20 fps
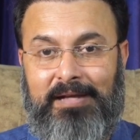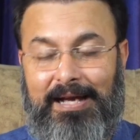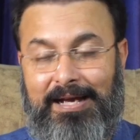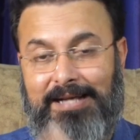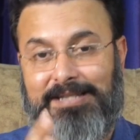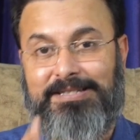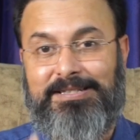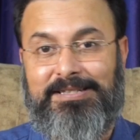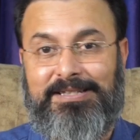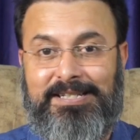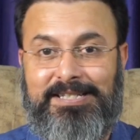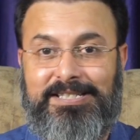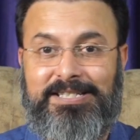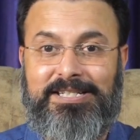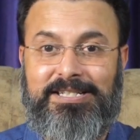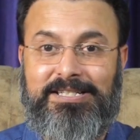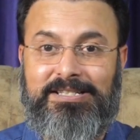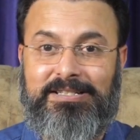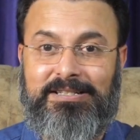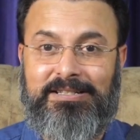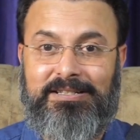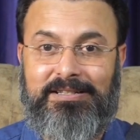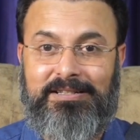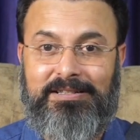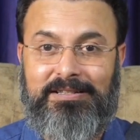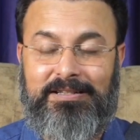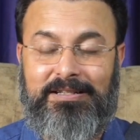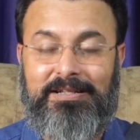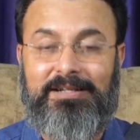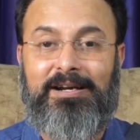As this is
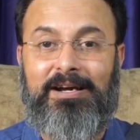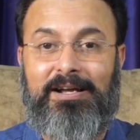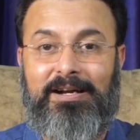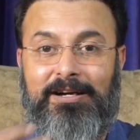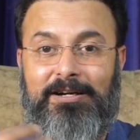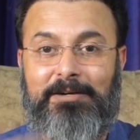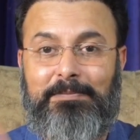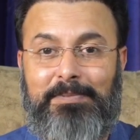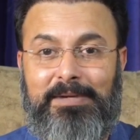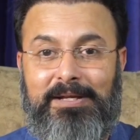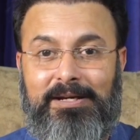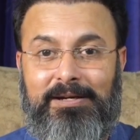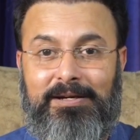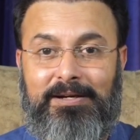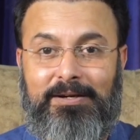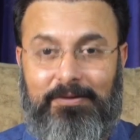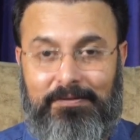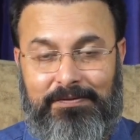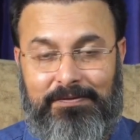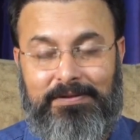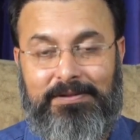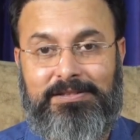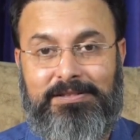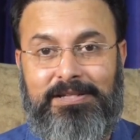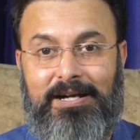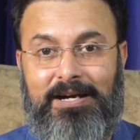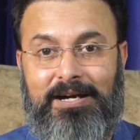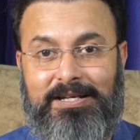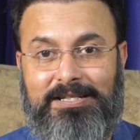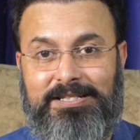the current period of
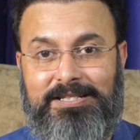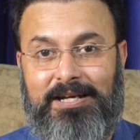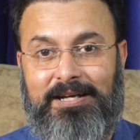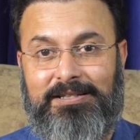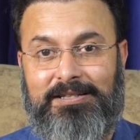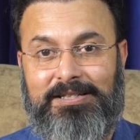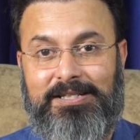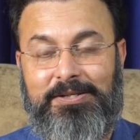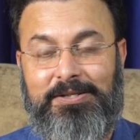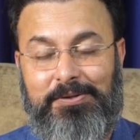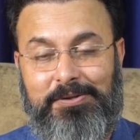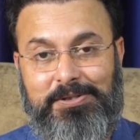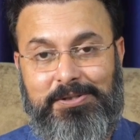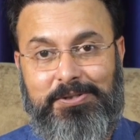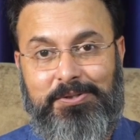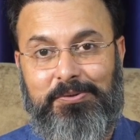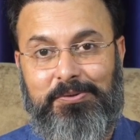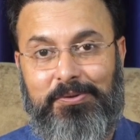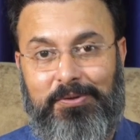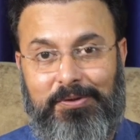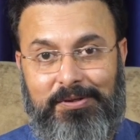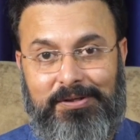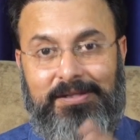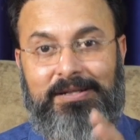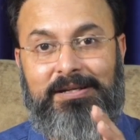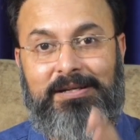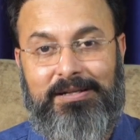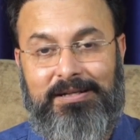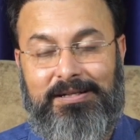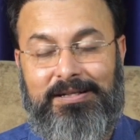Sade Sati also, or
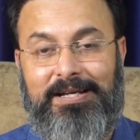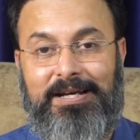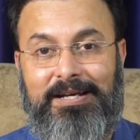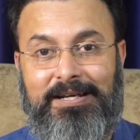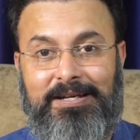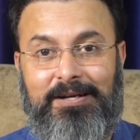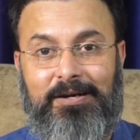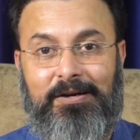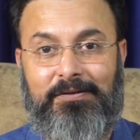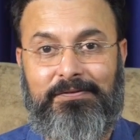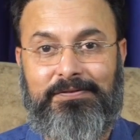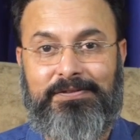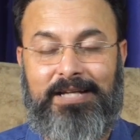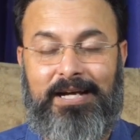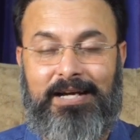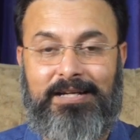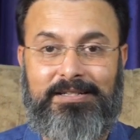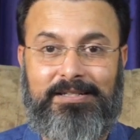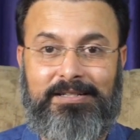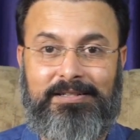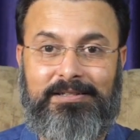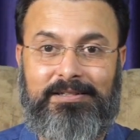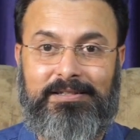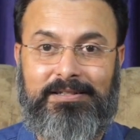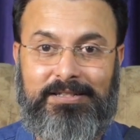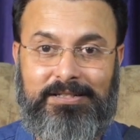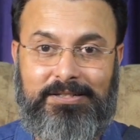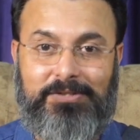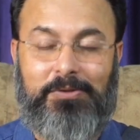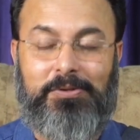Dhaya of Saturn
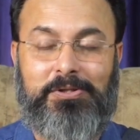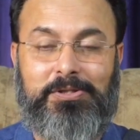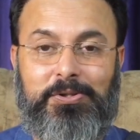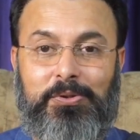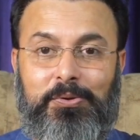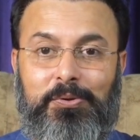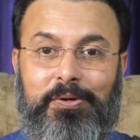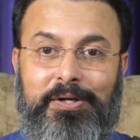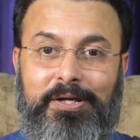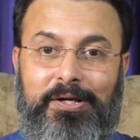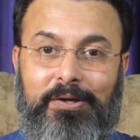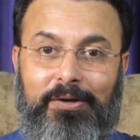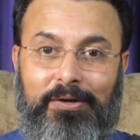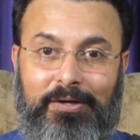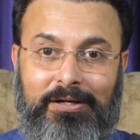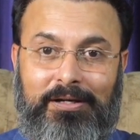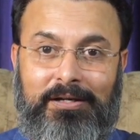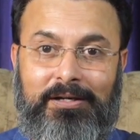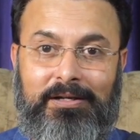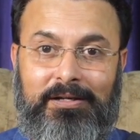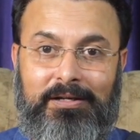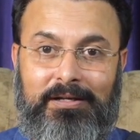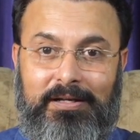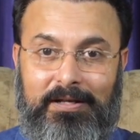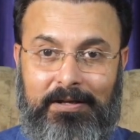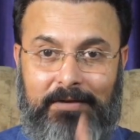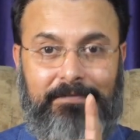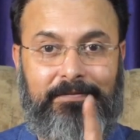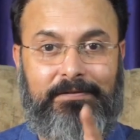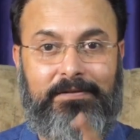is also going on,
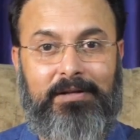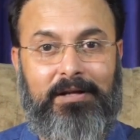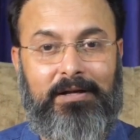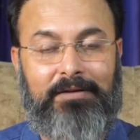if